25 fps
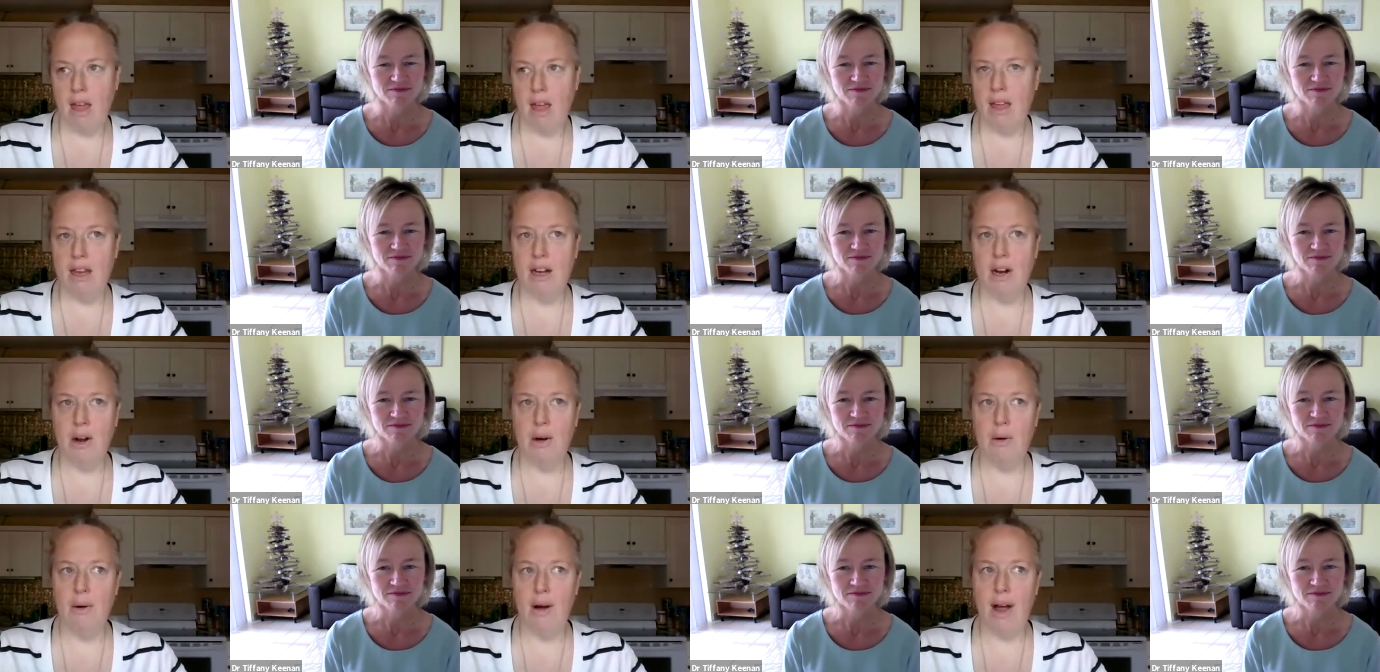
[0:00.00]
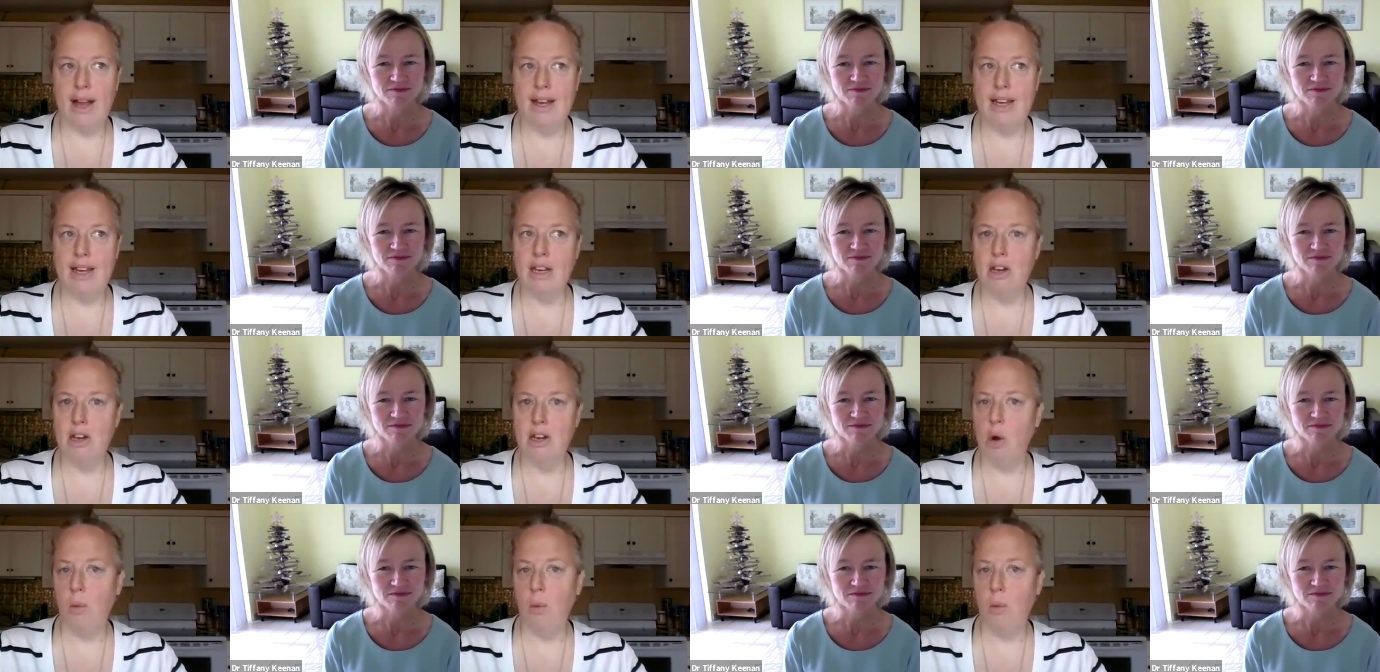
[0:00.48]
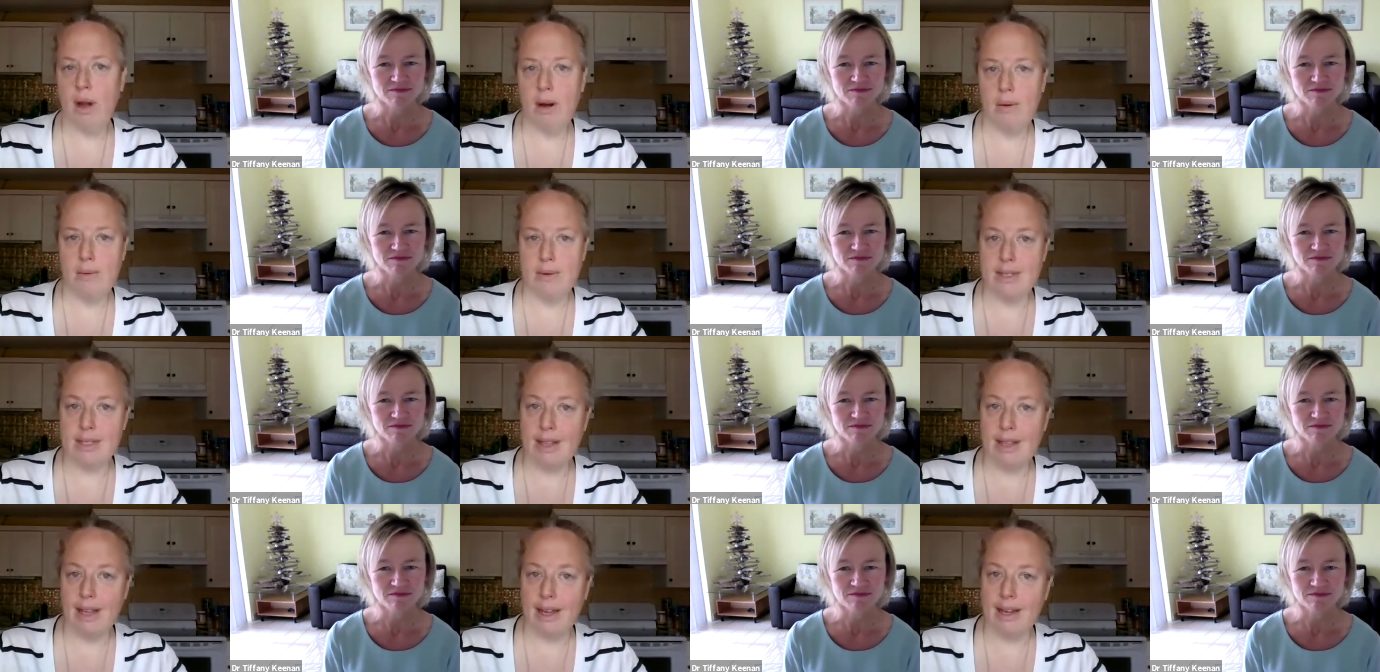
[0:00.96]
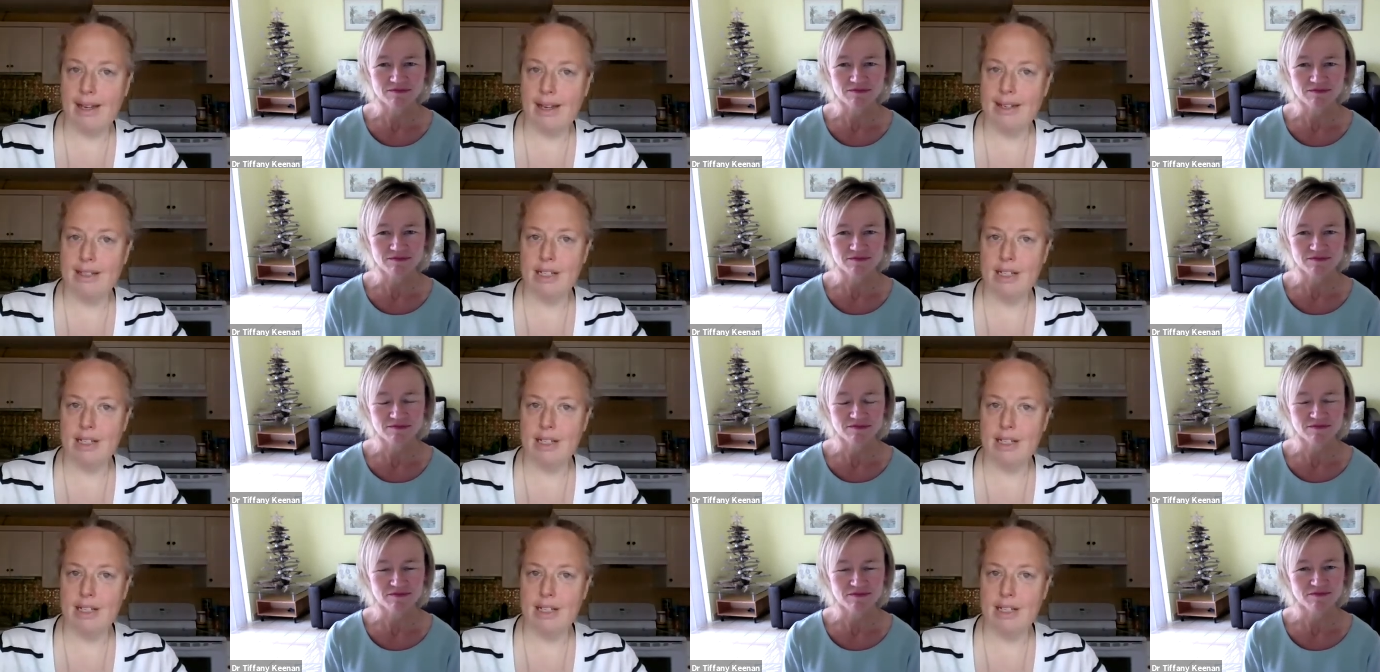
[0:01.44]
Speaker 1: You know, I didn't know what it was like
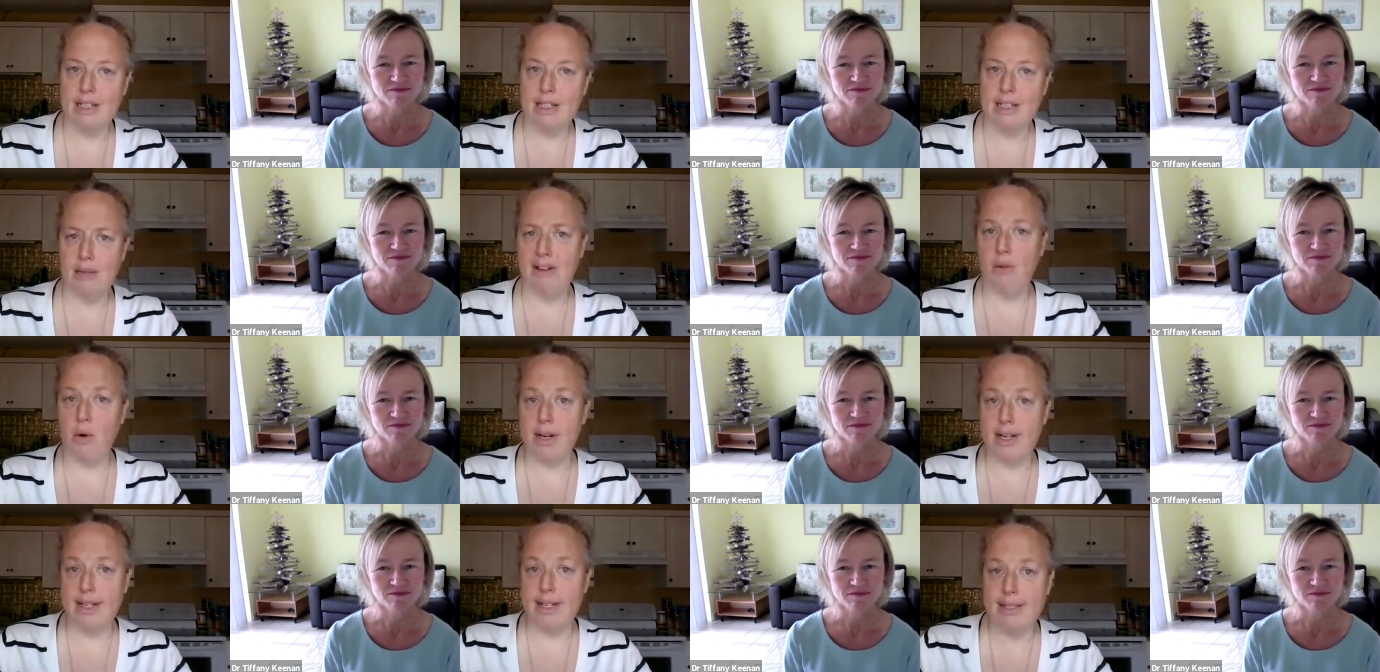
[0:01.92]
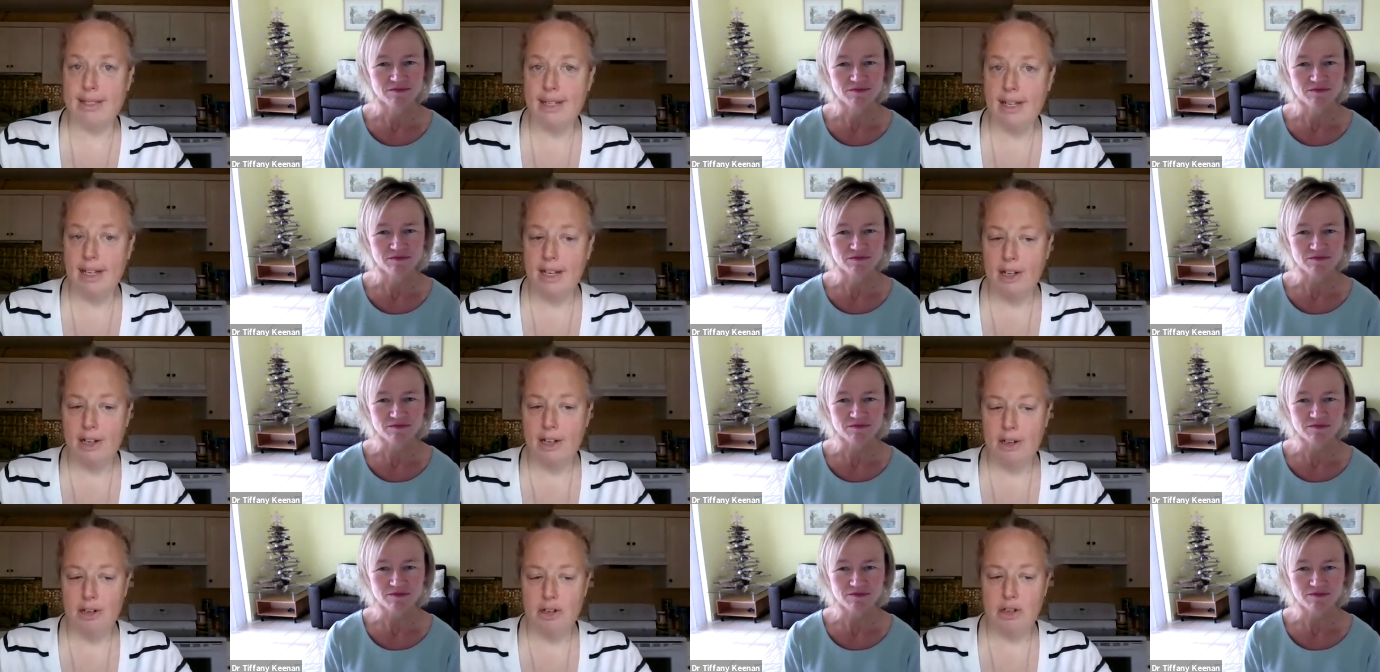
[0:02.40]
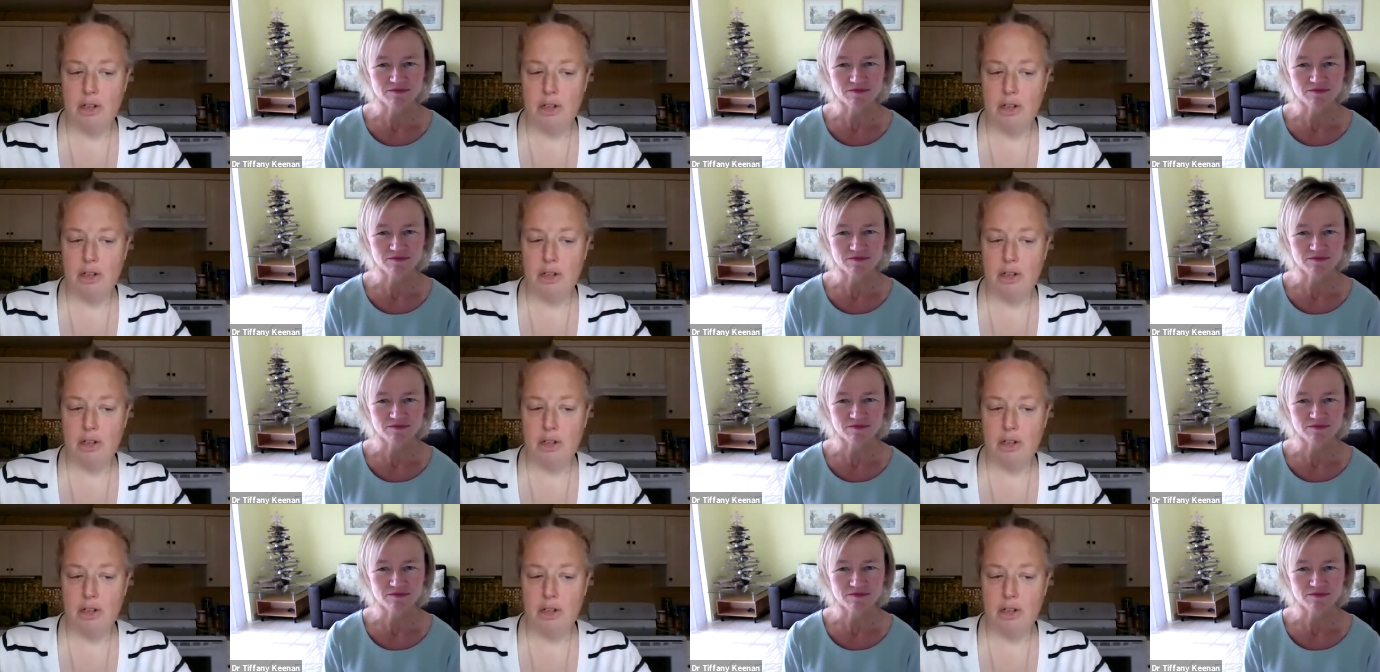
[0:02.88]
until in my 40s